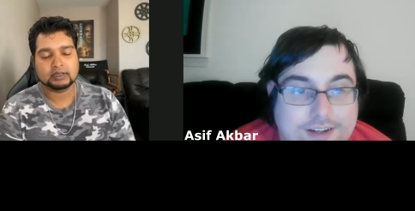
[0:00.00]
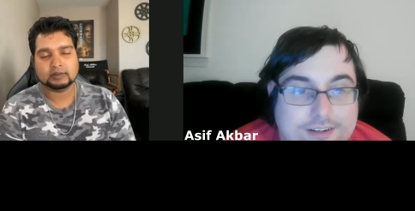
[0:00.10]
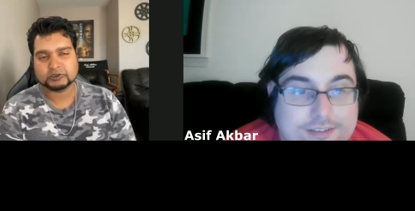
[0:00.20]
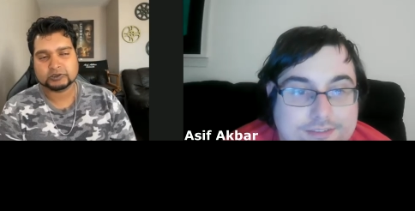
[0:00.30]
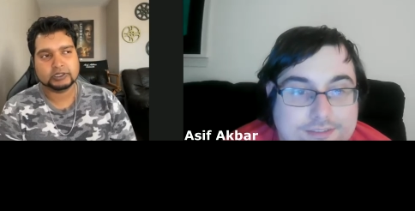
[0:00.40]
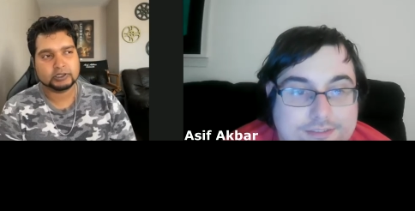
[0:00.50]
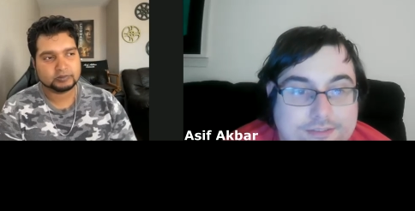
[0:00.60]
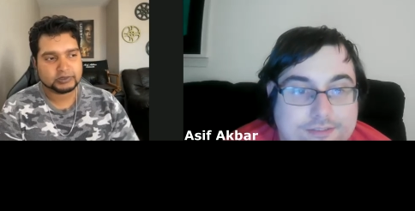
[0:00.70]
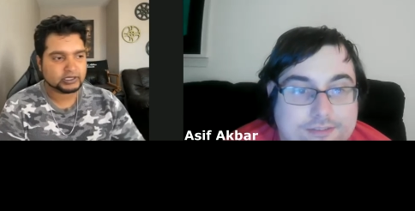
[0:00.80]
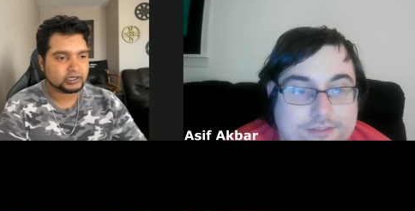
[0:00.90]
Speaker 1: I'm sure it'll
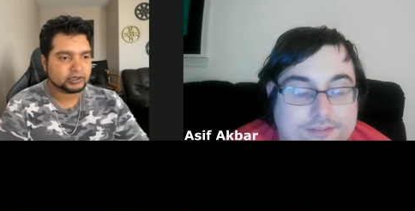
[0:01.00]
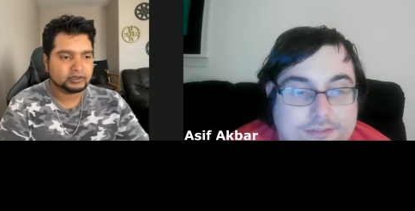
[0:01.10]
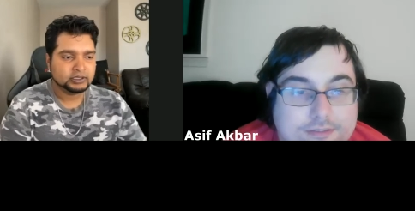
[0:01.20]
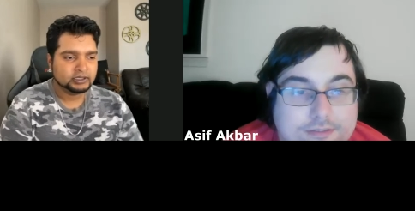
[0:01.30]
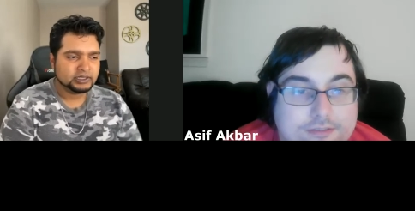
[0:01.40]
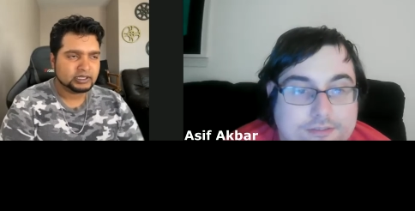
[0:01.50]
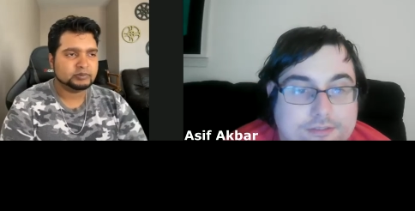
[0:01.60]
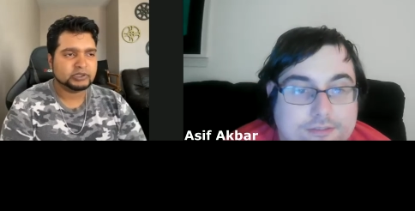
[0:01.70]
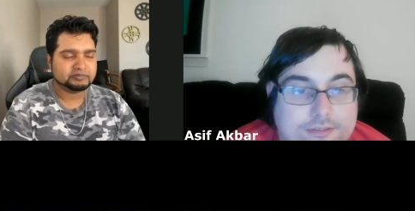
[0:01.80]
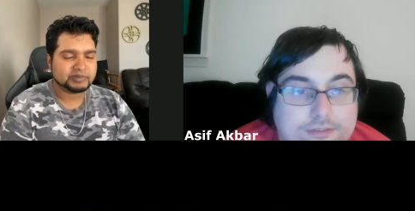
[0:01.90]
be on, I
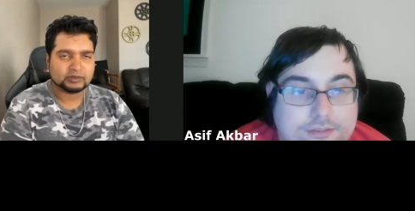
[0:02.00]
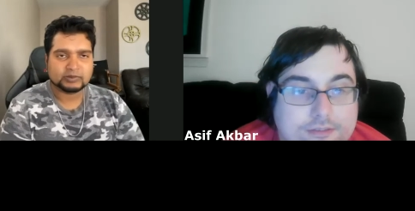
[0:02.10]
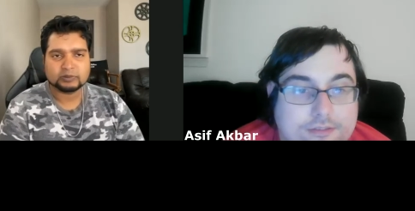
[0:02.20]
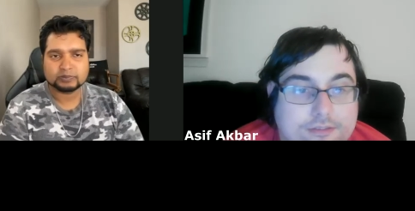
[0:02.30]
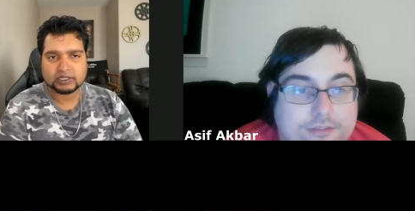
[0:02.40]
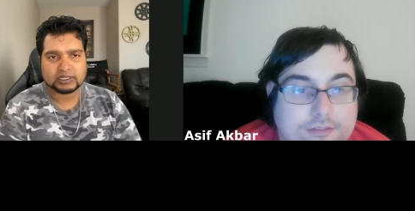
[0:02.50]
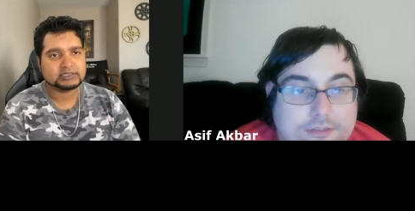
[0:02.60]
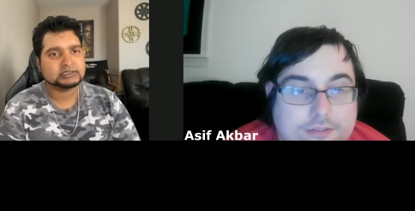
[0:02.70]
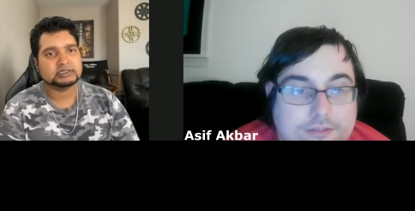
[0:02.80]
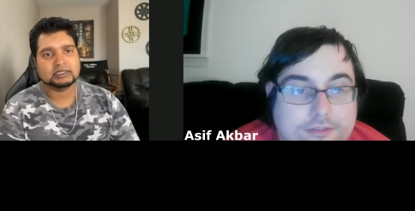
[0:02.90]
believe, Paramount
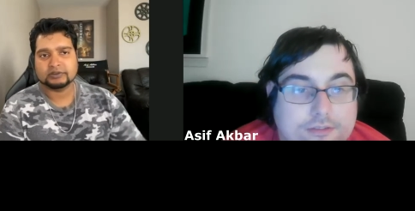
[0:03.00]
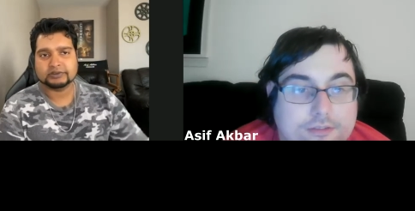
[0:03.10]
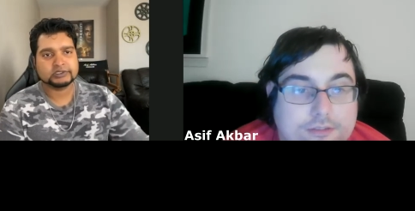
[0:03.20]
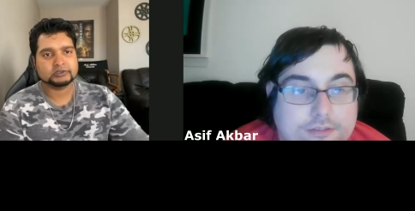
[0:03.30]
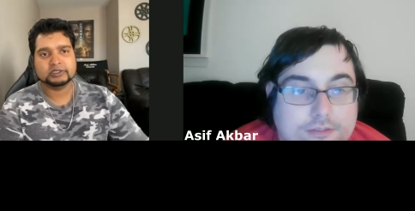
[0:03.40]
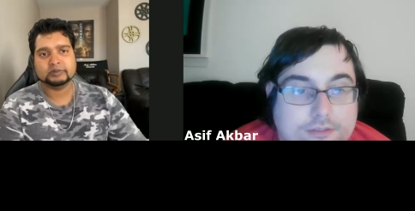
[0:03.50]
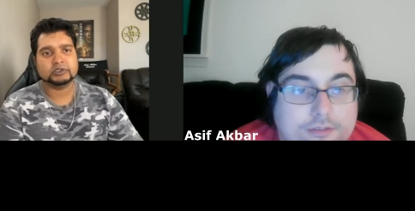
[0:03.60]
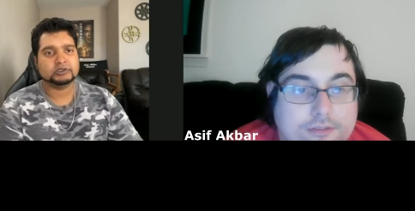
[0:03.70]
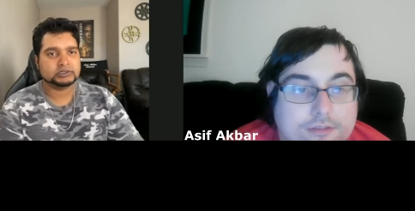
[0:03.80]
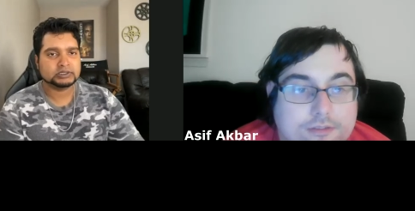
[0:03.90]
Plus and other
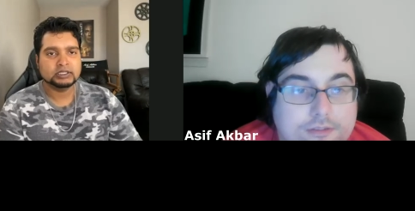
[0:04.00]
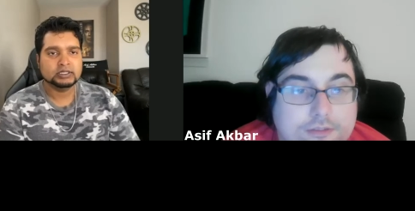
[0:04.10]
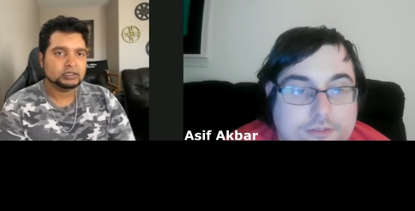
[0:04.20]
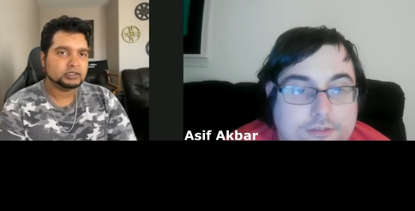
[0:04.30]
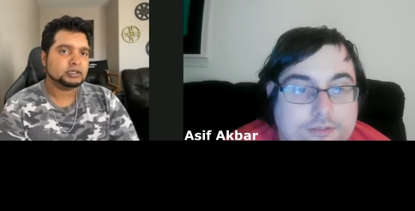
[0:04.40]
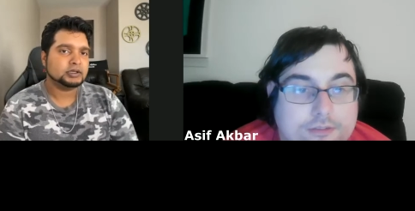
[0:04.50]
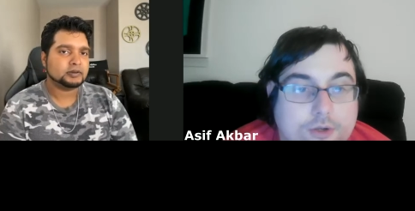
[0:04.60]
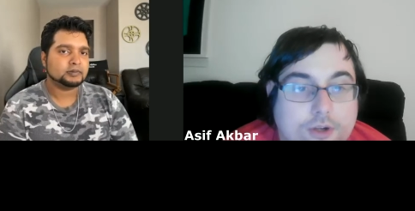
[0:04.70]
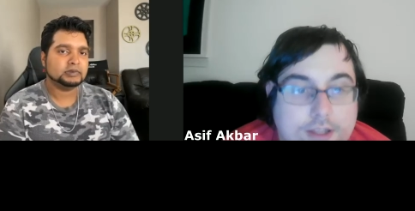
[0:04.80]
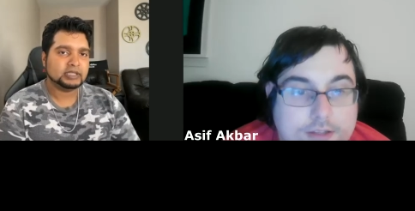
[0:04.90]
streamers
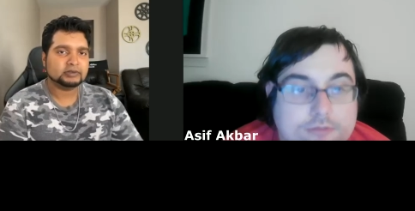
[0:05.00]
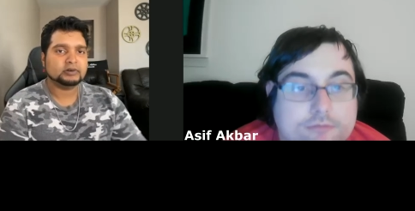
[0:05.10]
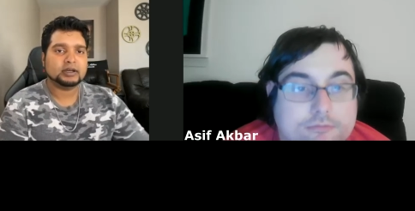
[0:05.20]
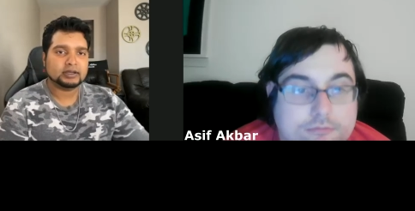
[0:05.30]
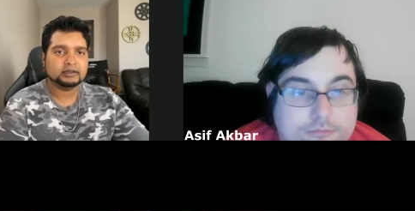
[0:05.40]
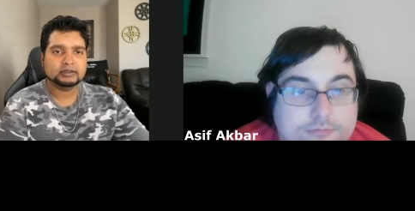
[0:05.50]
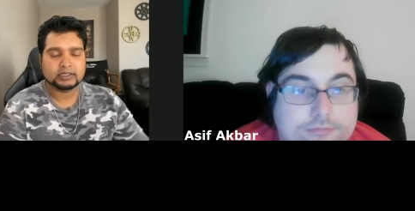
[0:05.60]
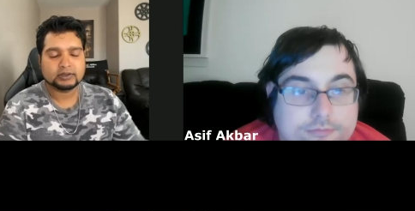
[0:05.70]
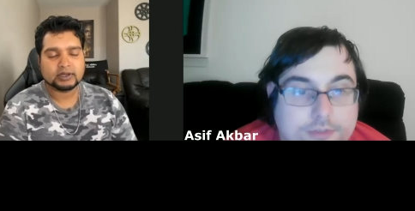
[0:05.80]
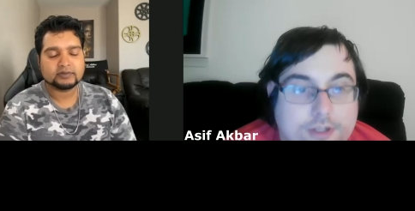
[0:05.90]
Speaker 2: later on,
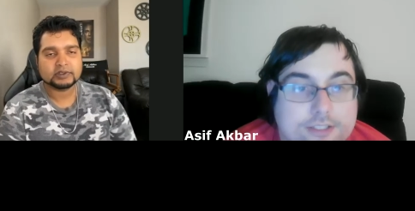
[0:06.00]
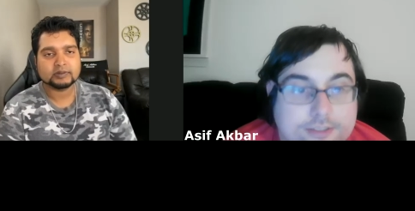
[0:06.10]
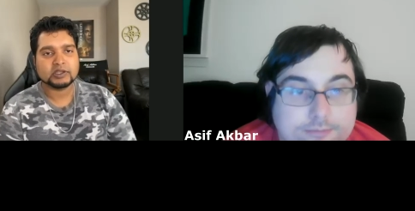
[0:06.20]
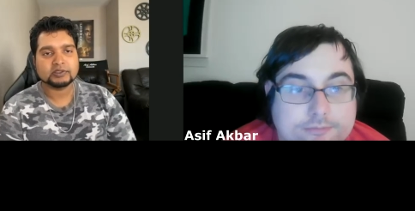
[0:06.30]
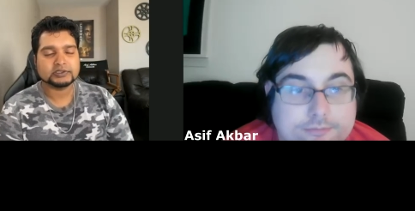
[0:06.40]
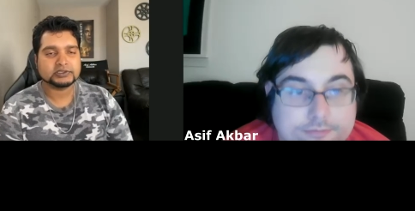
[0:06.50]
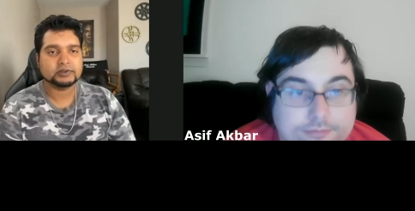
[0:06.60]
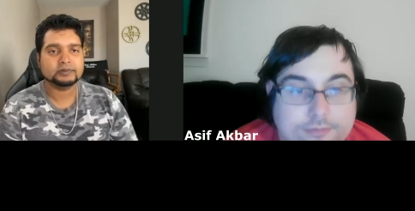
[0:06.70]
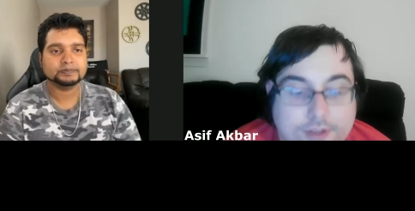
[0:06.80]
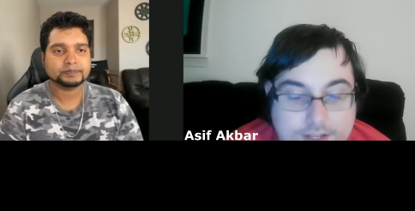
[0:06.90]
you know, after a month.
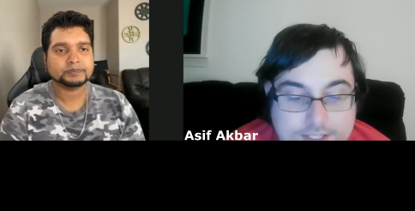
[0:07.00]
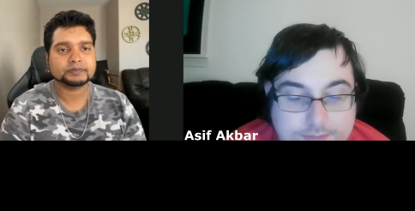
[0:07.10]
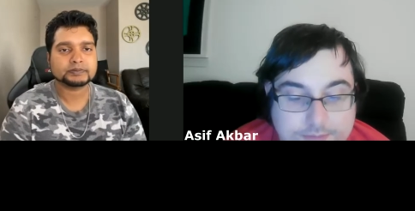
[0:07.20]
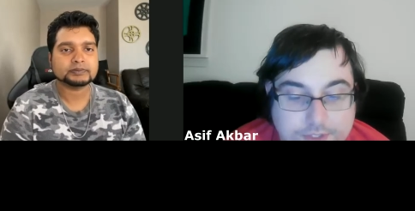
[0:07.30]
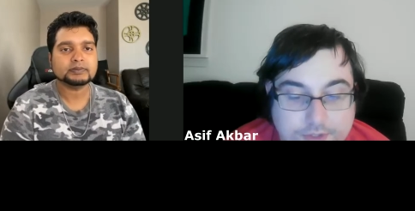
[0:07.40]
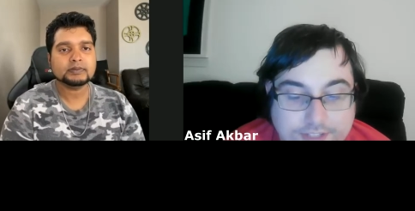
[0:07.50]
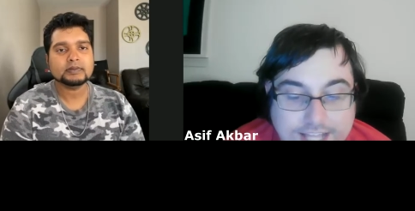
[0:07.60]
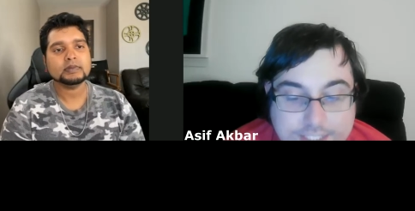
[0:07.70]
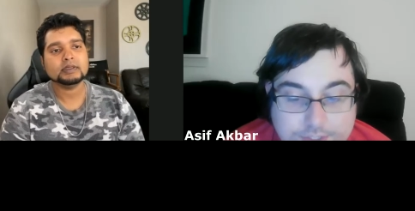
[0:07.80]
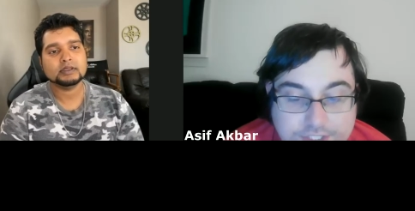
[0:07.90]
Awesome. So the
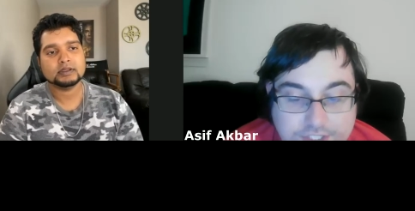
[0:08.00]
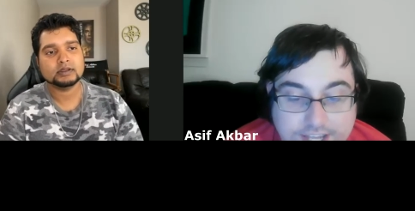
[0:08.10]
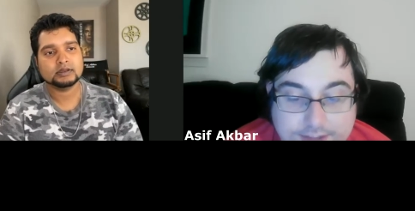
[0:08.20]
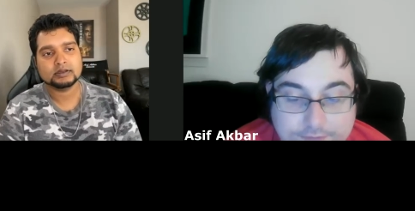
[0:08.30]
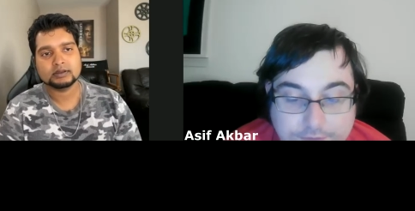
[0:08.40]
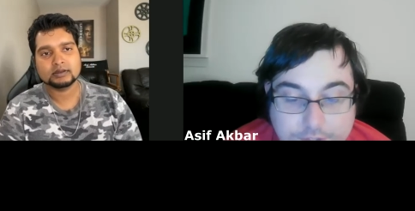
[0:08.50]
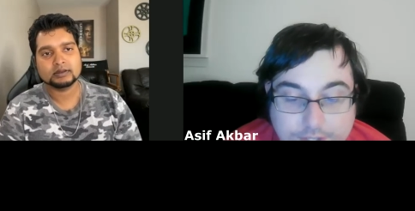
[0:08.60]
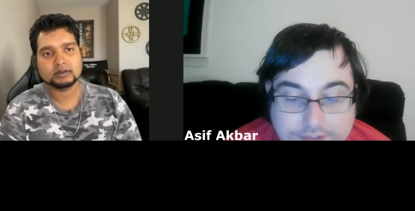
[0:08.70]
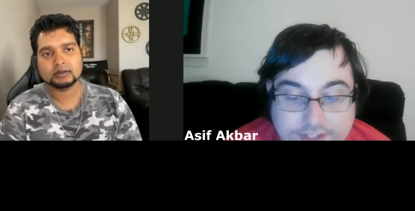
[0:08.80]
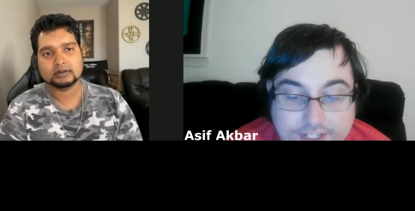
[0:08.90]
last question I have for you, do
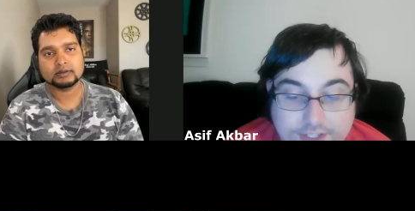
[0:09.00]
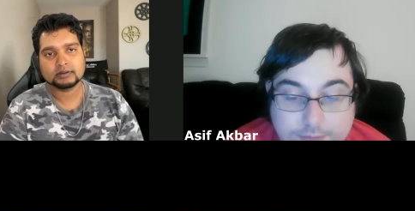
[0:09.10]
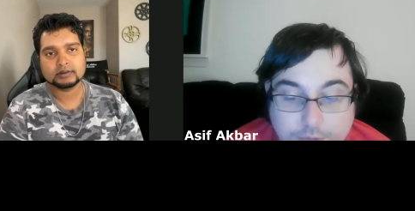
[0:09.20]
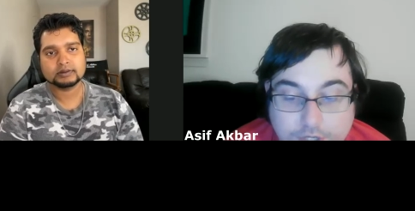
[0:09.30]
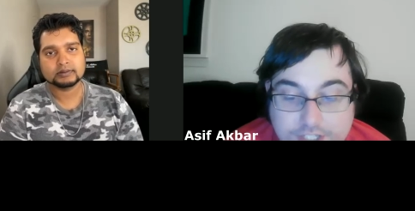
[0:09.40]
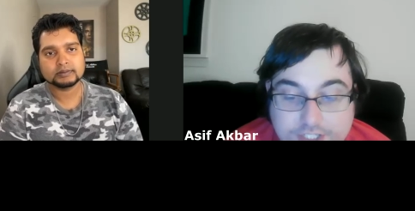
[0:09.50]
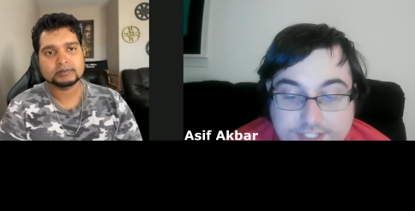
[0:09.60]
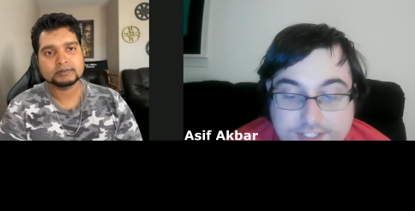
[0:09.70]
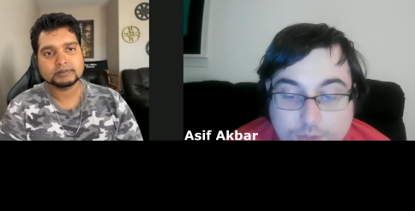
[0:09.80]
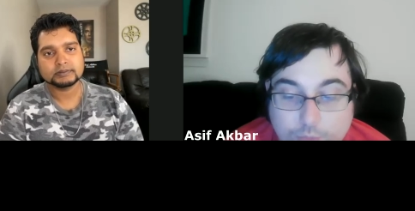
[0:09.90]
you have any other
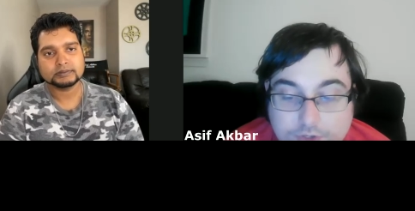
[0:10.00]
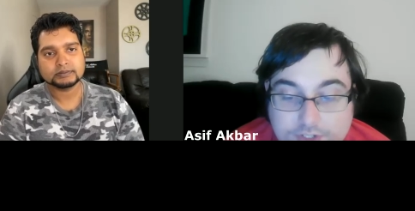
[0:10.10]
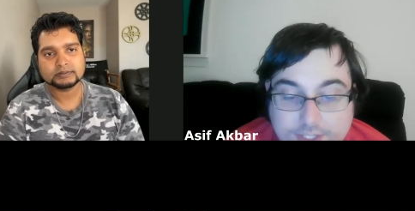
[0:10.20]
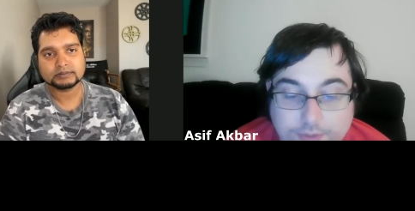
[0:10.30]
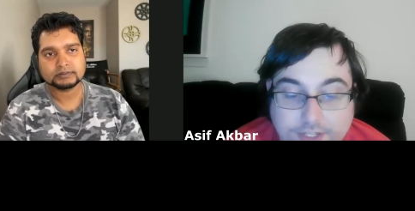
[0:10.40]
projects in the works that you